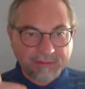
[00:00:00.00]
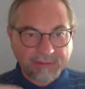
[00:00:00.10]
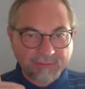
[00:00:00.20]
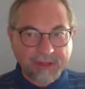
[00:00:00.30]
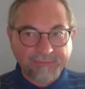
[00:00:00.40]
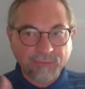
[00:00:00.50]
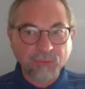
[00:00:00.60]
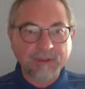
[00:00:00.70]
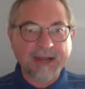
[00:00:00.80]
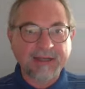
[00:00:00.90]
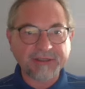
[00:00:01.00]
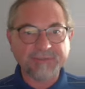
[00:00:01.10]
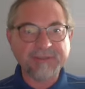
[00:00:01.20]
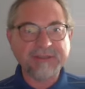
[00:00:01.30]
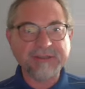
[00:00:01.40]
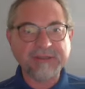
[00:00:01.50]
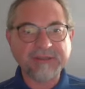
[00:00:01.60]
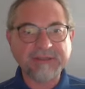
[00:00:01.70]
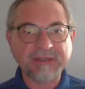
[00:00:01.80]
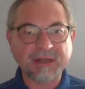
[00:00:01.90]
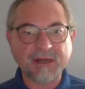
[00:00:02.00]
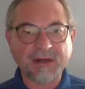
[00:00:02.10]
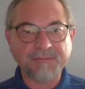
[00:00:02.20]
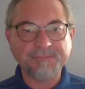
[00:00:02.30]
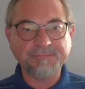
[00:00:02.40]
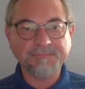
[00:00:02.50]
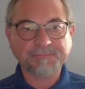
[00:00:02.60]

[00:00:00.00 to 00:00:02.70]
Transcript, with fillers: we have two cache misses. Um,